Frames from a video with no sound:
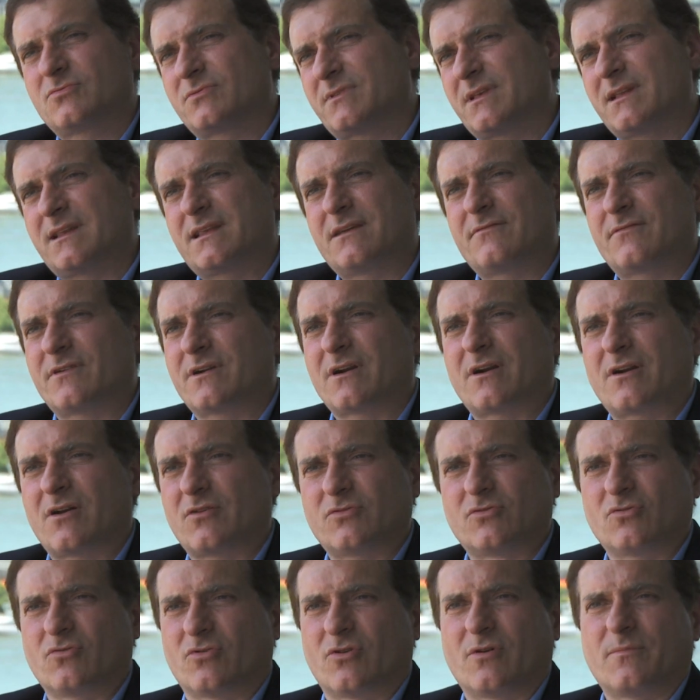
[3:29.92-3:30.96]
deliver around
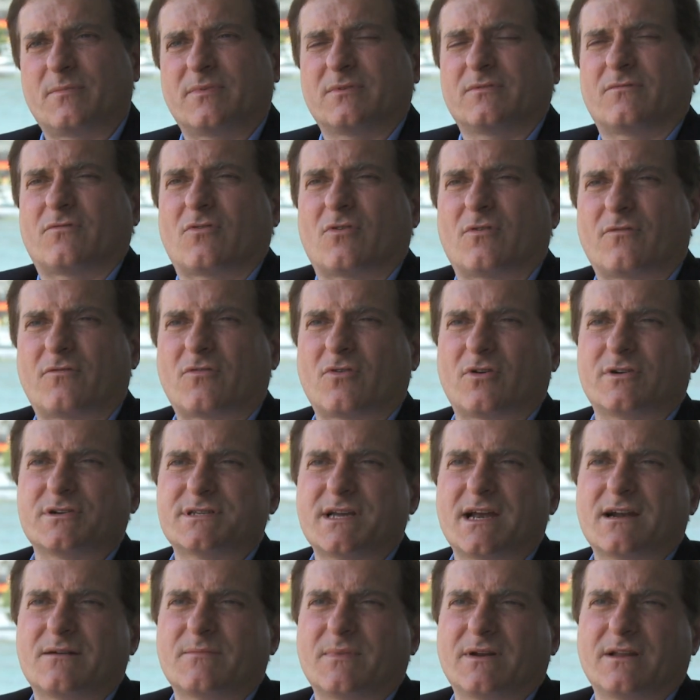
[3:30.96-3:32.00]
Europe, for, for
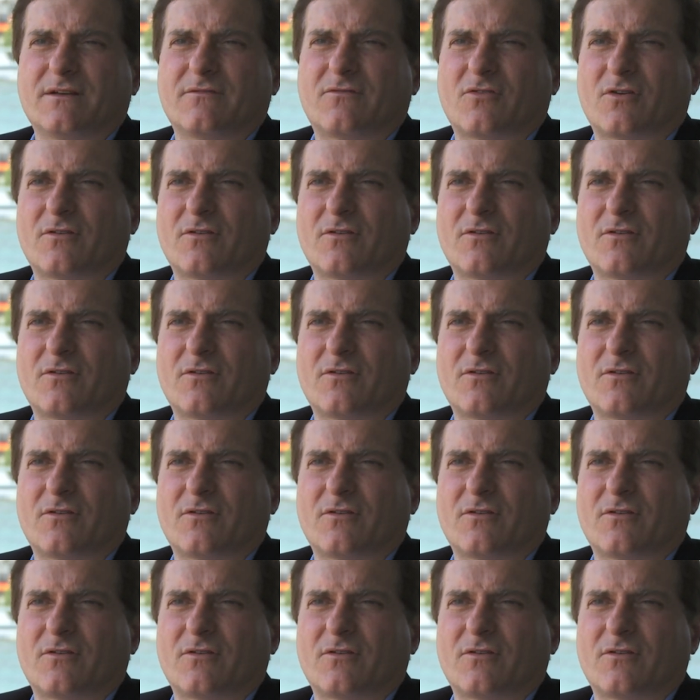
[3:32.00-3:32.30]
Germany, for